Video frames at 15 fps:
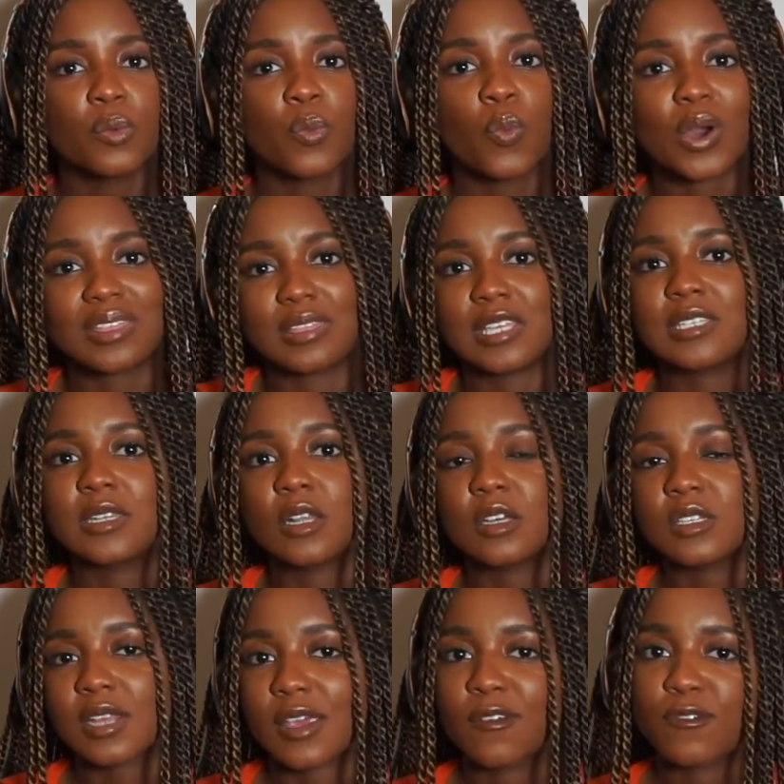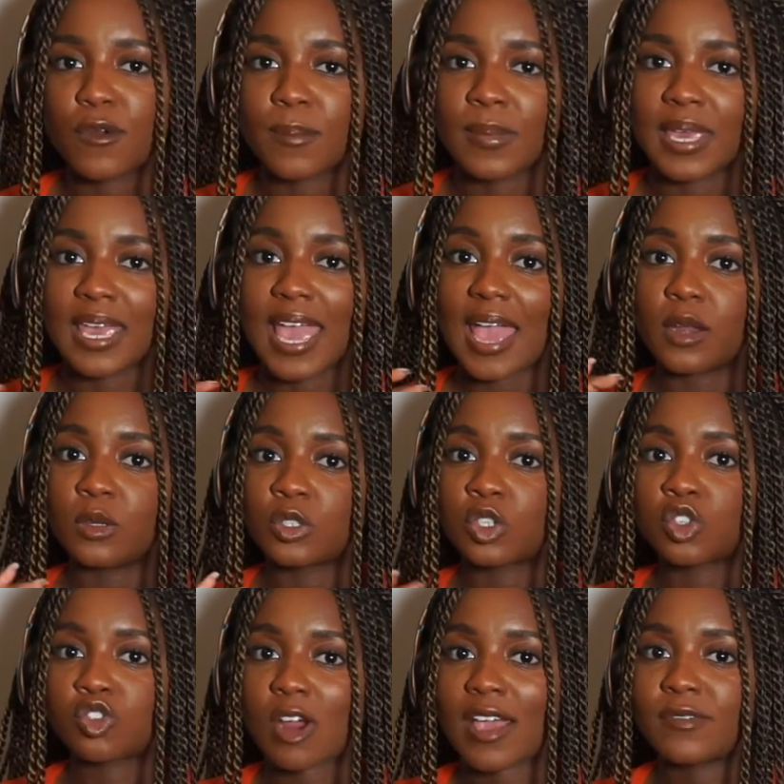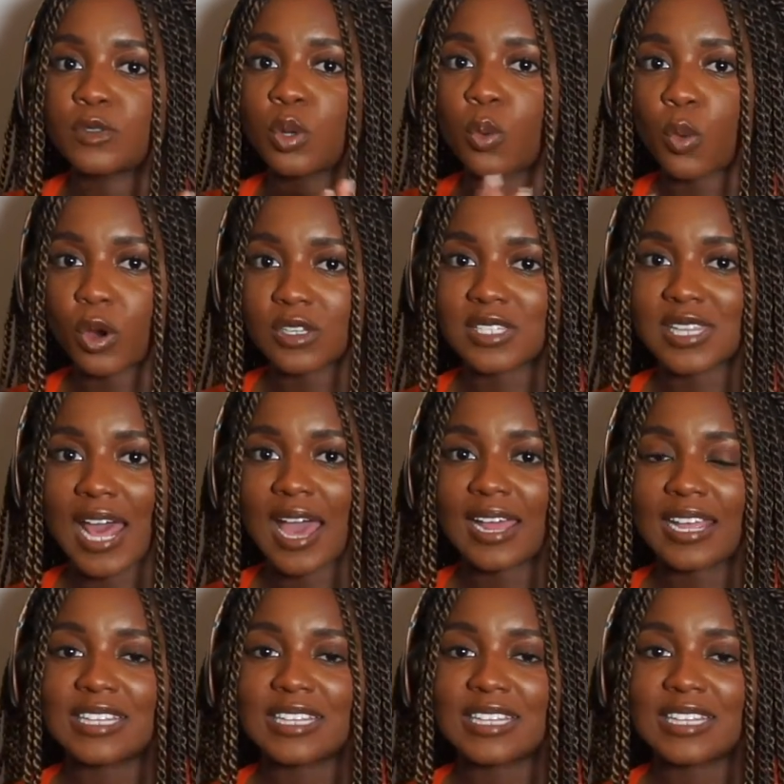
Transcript: what this looks like for me and strive towards that,